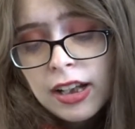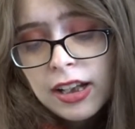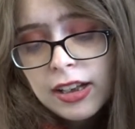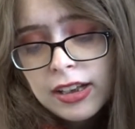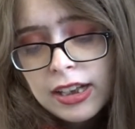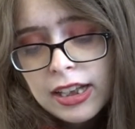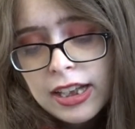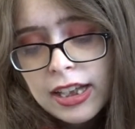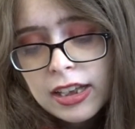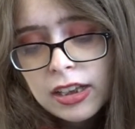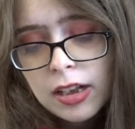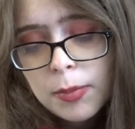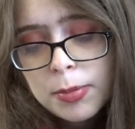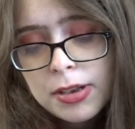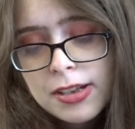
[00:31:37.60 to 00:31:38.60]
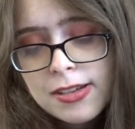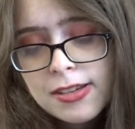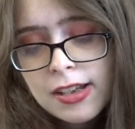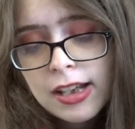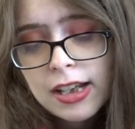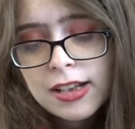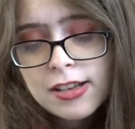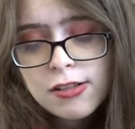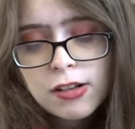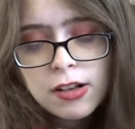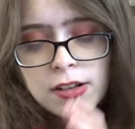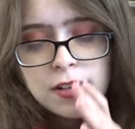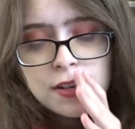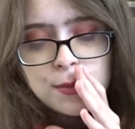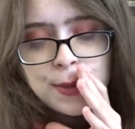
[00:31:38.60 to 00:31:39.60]
He kept his hands around
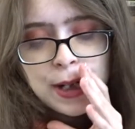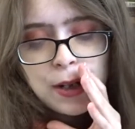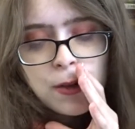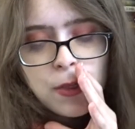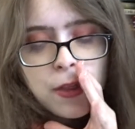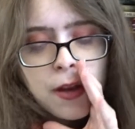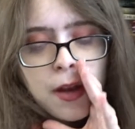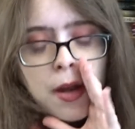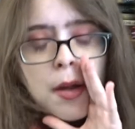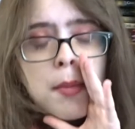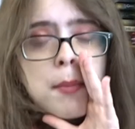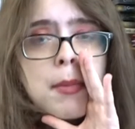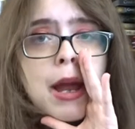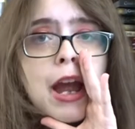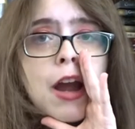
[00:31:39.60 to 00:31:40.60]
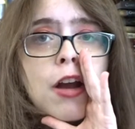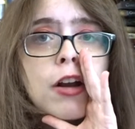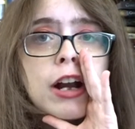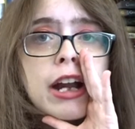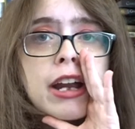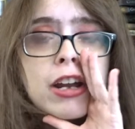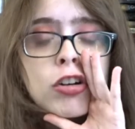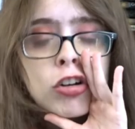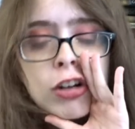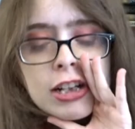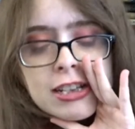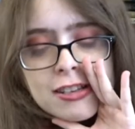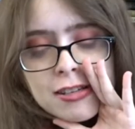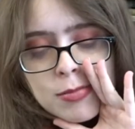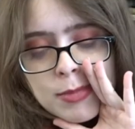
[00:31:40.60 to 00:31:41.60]
his mouth. "Merry
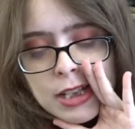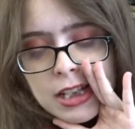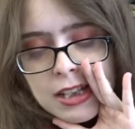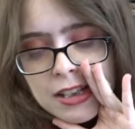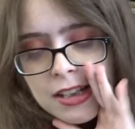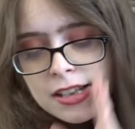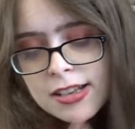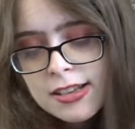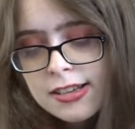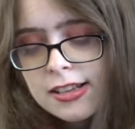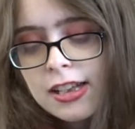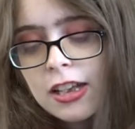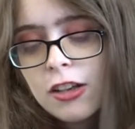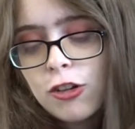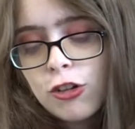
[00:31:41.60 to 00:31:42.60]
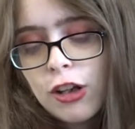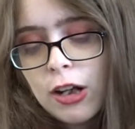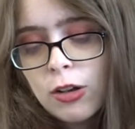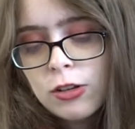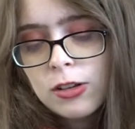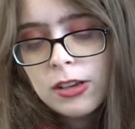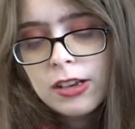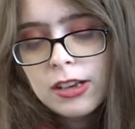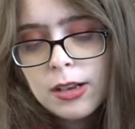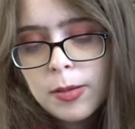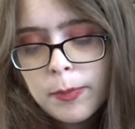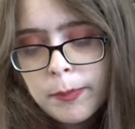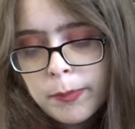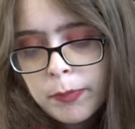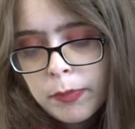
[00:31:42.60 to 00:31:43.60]
Christmas!" he shouted.
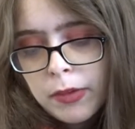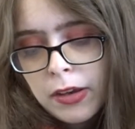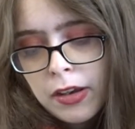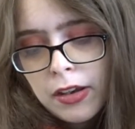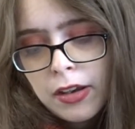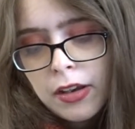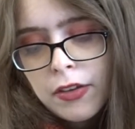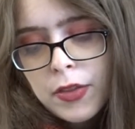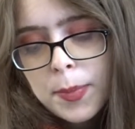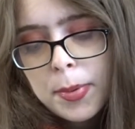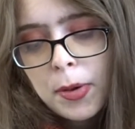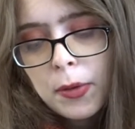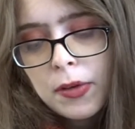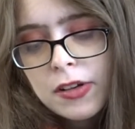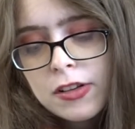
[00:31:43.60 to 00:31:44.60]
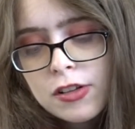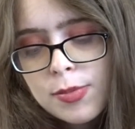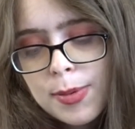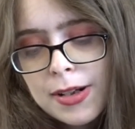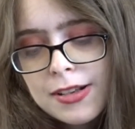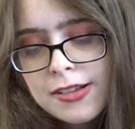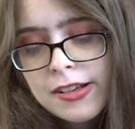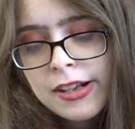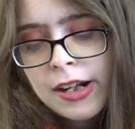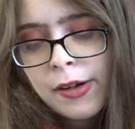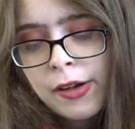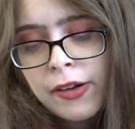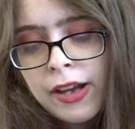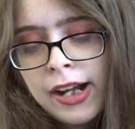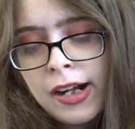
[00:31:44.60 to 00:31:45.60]
The Polar Express let out a
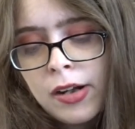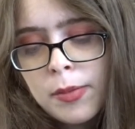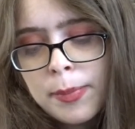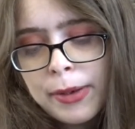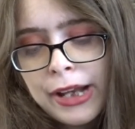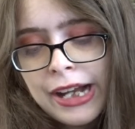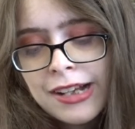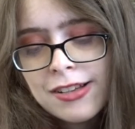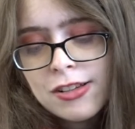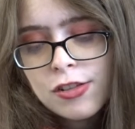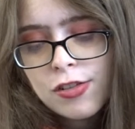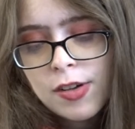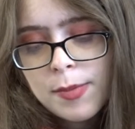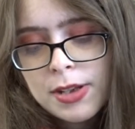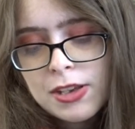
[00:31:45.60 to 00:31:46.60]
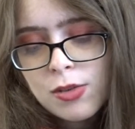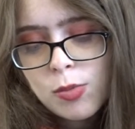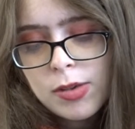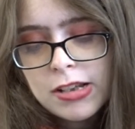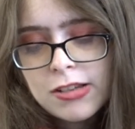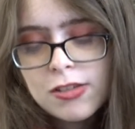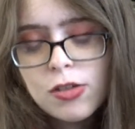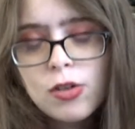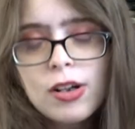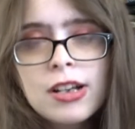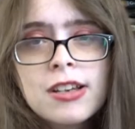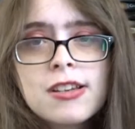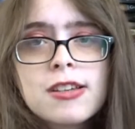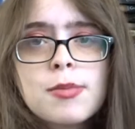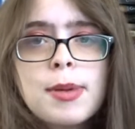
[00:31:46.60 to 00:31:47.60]
loud blast from its whistle and
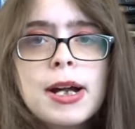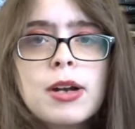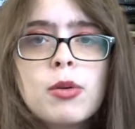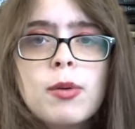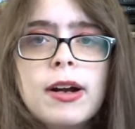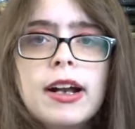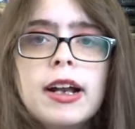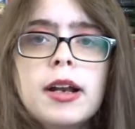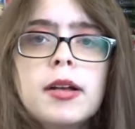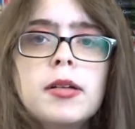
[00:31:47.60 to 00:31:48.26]
sped away.